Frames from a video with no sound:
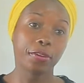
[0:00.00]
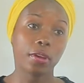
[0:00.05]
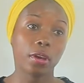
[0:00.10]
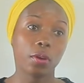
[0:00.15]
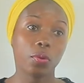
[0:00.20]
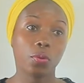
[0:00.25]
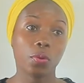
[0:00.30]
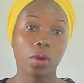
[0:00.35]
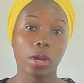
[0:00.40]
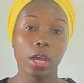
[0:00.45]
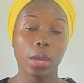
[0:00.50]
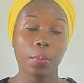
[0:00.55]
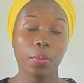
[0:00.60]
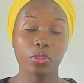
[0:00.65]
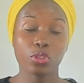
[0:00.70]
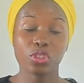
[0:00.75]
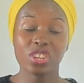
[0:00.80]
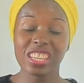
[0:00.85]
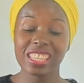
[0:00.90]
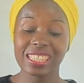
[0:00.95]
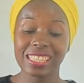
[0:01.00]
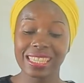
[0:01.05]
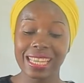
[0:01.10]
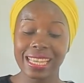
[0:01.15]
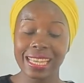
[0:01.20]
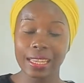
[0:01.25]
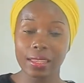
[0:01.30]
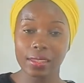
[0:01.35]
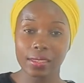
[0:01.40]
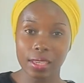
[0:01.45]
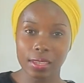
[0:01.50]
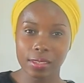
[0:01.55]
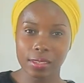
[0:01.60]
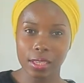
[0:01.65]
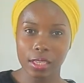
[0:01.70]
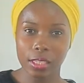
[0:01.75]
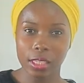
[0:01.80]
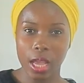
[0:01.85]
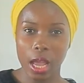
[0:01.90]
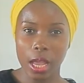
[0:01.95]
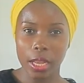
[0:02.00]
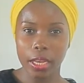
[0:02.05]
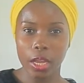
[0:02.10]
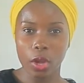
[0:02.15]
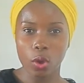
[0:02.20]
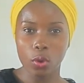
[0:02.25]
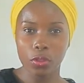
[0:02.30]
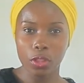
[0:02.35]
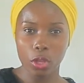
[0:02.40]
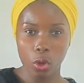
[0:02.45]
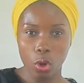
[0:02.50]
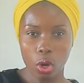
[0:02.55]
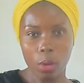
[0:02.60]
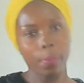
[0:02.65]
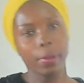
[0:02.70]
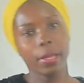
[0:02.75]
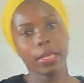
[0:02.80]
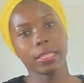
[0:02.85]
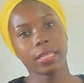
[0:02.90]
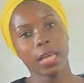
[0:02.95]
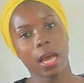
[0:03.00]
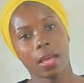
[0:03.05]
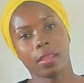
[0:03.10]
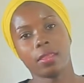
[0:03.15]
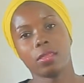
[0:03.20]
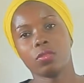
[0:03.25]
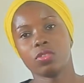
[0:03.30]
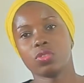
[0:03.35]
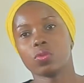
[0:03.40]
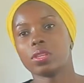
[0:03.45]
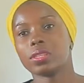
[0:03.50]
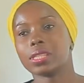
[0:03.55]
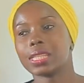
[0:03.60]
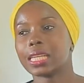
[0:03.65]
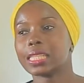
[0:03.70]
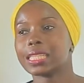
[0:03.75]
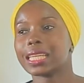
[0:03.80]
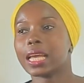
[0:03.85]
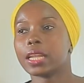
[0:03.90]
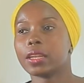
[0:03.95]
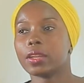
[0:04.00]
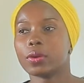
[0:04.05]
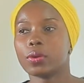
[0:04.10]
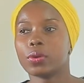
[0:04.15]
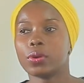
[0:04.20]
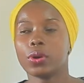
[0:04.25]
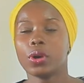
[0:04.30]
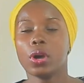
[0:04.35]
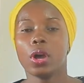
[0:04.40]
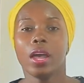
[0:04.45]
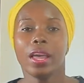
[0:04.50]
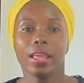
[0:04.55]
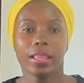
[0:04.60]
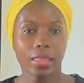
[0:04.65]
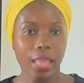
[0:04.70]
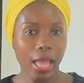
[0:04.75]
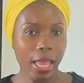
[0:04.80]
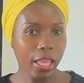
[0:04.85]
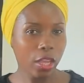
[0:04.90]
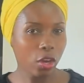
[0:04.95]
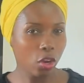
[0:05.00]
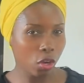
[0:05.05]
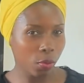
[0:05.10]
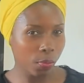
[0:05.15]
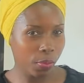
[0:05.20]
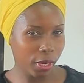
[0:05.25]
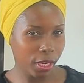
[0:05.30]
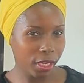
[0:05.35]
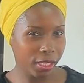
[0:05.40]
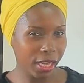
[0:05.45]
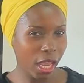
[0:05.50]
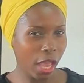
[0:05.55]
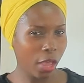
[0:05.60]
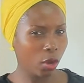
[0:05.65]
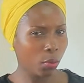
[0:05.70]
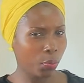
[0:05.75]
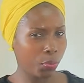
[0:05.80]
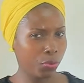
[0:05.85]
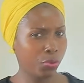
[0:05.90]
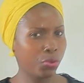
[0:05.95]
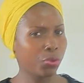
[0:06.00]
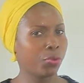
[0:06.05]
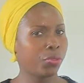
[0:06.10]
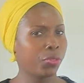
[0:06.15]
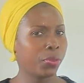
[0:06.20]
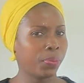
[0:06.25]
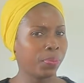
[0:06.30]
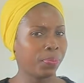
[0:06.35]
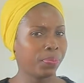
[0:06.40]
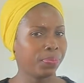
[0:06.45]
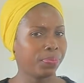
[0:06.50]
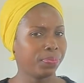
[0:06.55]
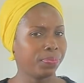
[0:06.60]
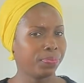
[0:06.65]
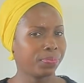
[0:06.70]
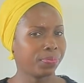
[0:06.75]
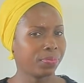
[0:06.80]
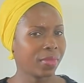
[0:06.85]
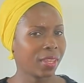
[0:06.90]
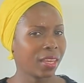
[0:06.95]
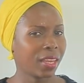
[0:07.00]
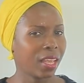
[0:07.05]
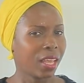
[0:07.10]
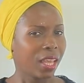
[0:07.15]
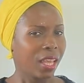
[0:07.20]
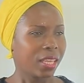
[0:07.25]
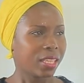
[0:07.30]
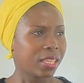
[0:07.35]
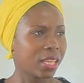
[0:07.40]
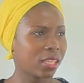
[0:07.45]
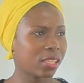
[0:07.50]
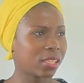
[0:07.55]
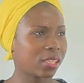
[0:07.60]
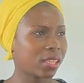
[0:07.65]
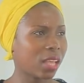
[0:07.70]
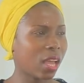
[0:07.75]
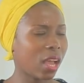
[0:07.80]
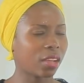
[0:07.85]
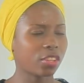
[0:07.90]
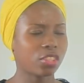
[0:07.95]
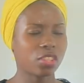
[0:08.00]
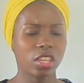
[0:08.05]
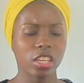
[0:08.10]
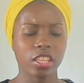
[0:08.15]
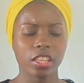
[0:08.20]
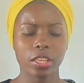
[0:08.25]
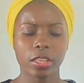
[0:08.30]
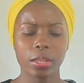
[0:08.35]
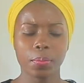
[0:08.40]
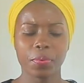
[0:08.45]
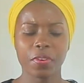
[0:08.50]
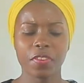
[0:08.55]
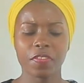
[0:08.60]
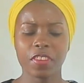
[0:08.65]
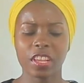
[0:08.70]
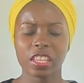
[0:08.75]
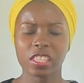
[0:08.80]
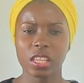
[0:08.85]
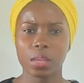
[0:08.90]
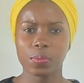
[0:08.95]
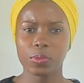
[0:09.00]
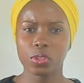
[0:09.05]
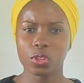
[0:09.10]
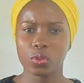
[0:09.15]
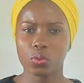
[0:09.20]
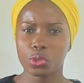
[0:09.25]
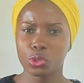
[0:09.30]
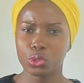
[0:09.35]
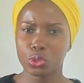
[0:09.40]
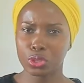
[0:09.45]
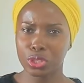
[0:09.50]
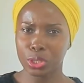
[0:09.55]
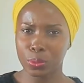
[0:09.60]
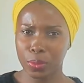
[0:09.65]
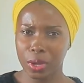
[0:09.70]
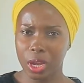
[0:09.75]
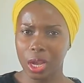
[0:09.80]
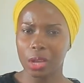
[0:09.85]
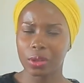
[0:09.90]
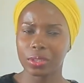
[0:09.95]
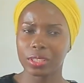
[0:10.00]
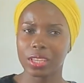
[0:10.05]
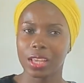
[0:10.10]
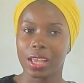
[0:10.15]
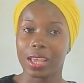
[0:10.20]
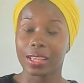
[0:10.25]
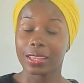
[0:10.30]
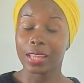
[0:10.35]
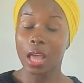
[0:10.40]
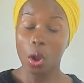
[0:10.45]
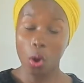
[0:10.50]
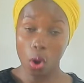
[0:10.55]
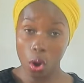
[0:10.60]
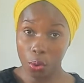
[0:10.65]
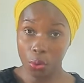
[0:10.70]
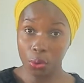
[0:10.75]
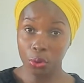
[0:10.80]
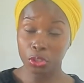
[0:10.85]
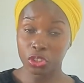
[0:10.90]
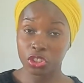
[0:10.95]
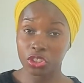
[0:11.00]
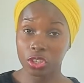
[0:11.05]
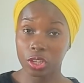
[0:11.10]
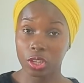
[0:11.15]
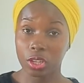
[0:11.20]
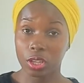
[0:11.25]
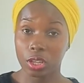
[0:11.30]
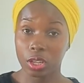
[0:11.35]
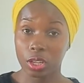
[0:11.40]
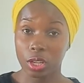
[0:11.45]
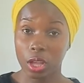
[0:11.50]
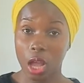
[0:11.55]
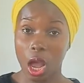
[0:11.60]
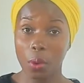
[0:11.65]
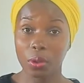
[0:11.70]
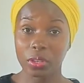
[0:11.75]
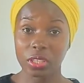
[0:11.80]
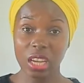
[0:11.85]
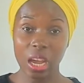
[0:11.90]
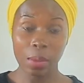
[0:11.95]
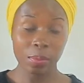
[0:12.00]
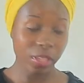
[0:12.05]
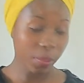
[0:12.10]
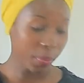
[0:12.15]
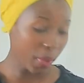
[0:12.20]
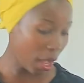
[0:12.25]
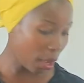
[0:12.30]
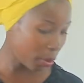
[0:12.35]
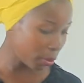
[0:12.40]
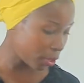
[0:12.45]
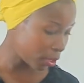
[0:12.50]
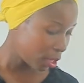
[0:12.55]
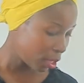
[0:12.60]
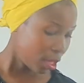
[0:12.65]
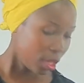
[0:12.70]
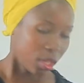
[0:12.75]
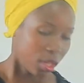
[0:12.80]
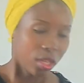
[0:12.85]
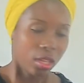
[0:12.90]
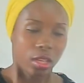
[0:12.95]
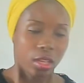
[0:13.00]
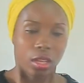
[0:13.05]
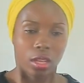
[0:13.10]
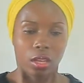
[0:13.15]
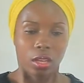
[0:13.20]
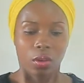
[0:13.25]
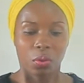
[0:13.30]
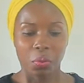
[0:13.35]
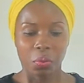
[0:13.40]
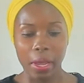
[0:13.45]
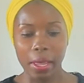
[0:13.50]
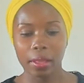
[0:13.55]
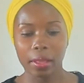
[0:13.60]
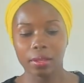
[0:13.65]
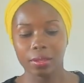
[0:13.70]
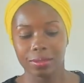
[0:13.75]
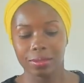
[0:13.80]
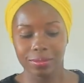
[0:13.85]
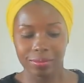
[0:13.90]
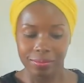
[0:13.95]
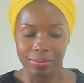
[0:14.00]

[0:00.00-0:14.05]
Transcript: we were able to list the insects that undergo the complete and those ones that undergo the incomplete. I hope you know them. Yes, actually, in the previous episode, we talked about the cockroach, how it comes about. Well,